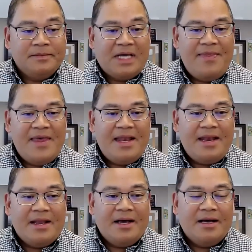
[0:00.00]
and
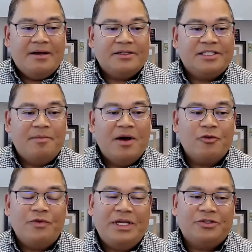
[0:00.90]
then some other
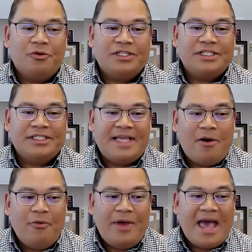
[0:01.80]
resources
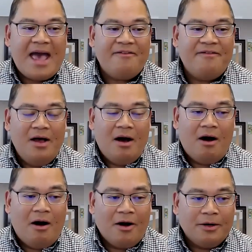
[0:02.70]
that we have
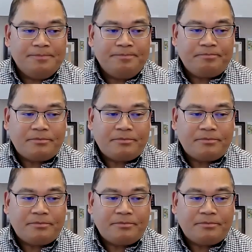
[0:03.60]
are